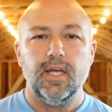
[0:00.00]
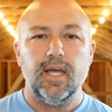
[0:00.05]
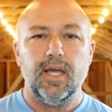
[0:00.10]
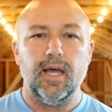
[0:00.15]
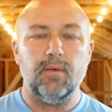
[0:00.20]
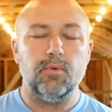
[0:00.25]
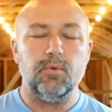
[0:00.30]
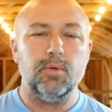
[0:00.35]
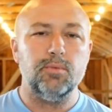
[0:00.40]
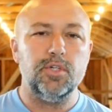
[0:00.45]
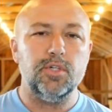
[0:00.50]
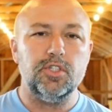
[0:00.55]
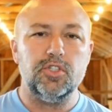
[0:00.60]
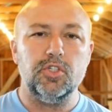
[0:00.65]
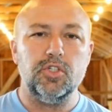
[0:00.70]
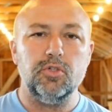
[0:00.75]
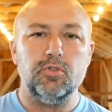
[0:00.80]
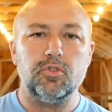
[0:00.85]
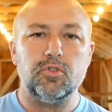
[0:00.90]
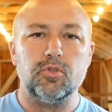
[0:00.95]
And when we
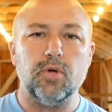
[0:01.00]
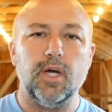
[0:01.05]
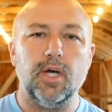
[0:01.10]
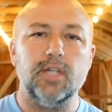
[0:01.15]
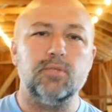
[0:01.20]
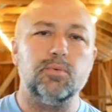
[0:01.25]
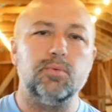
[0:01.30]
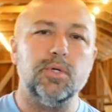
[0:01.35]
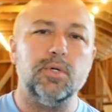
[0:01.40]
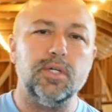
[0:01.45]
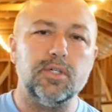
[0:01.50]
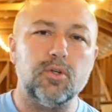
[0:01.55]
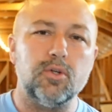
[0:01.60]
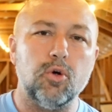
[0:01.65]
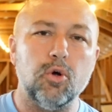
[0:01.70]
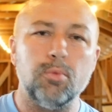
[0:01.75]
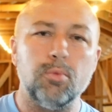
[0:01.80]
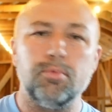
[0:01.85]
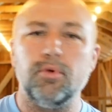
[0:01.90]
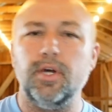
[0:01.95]
choose Christ, we're
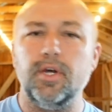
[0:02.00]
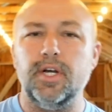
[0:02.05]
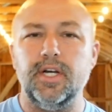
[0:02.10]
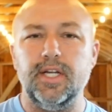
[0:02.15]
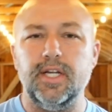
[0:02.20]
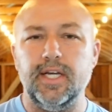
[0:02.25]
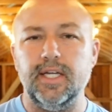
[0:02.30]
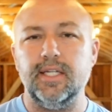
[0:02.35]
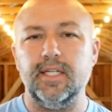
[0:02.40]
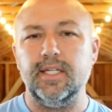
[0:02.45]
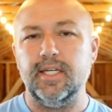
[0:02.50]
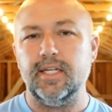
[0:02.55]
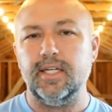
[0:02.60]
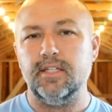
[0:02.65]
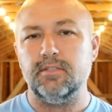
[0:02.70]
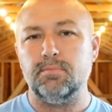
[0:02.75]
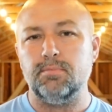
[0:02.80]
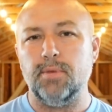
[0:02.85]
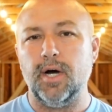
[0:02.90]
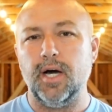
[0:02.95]
incorporated into
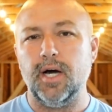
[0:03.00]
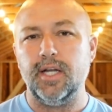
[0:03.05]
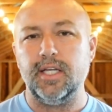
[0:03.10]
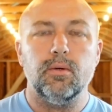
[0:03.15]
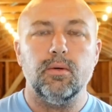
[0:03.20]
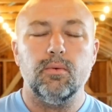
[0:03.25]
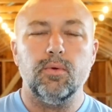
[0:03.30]
His body.